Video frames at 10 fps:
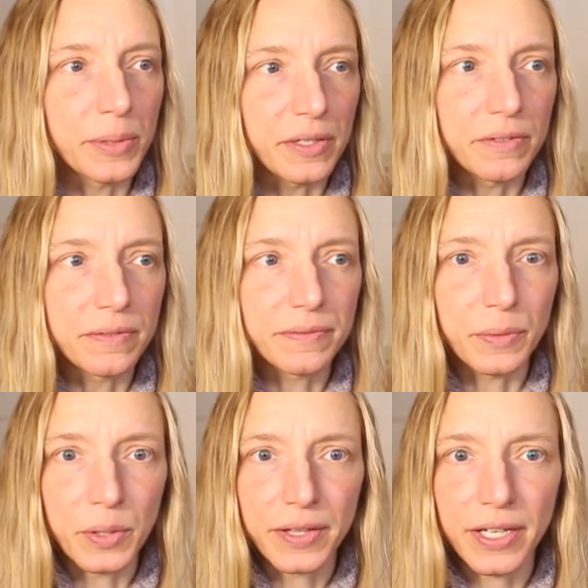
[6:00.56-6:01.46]
bit of
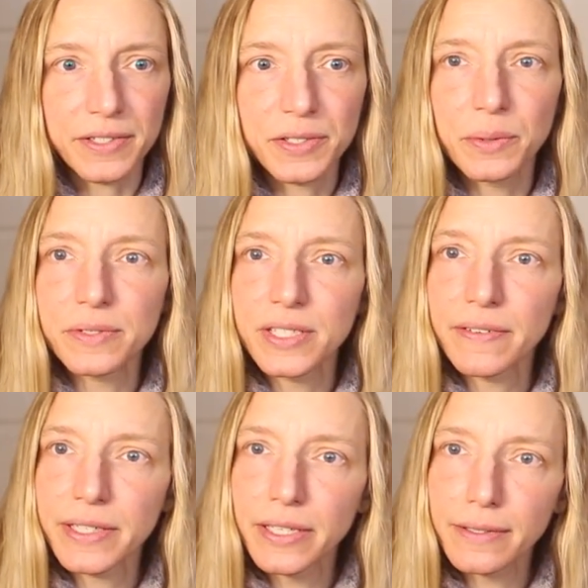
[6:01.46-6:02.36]
forethought. So it was
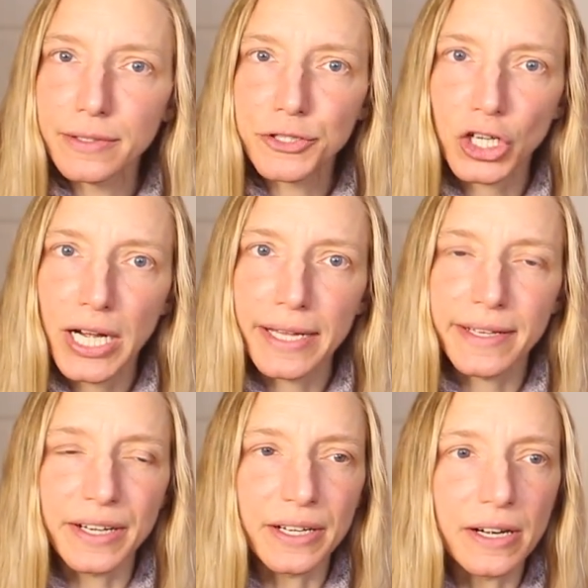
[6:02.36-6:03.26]
definitely a little trial
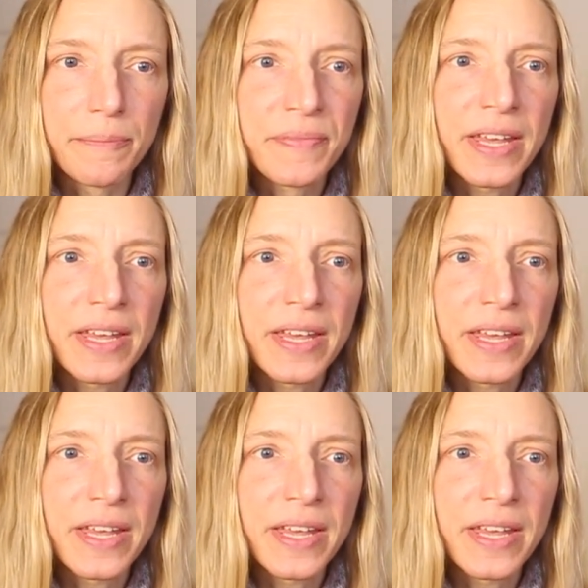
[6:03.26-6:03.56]
and error,